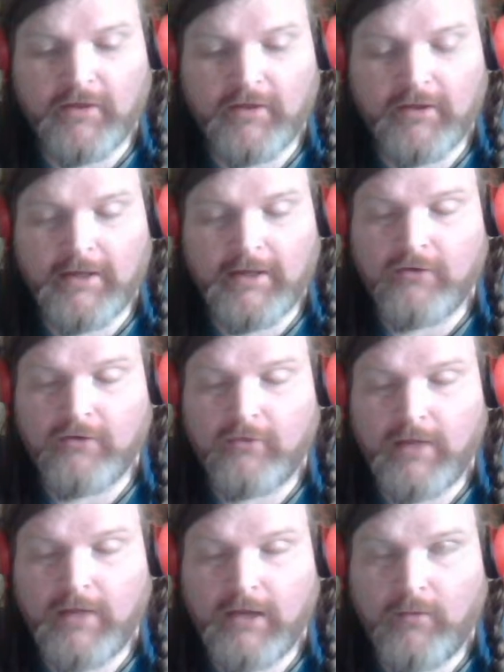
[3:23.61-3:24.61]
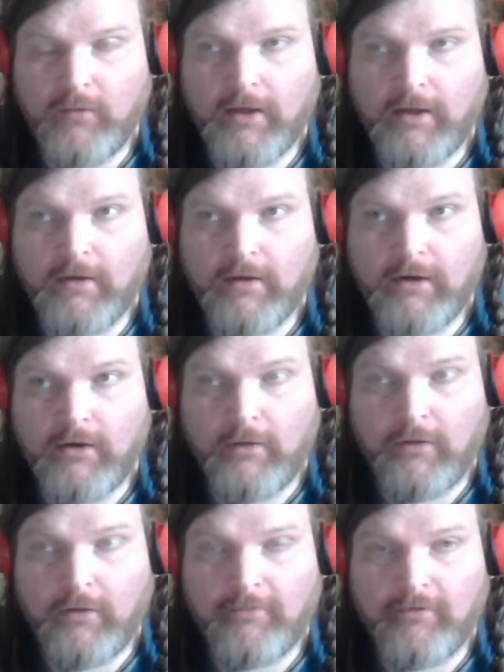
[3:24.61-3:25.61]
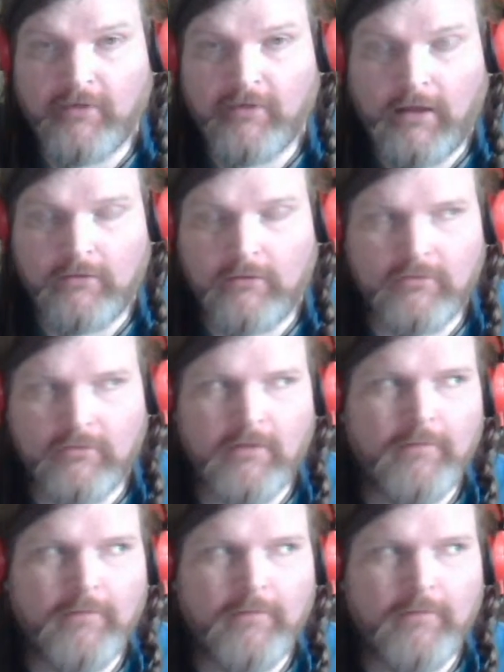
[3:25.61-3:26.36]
fucking Latin term anyway, and they didn't call themselves Celts,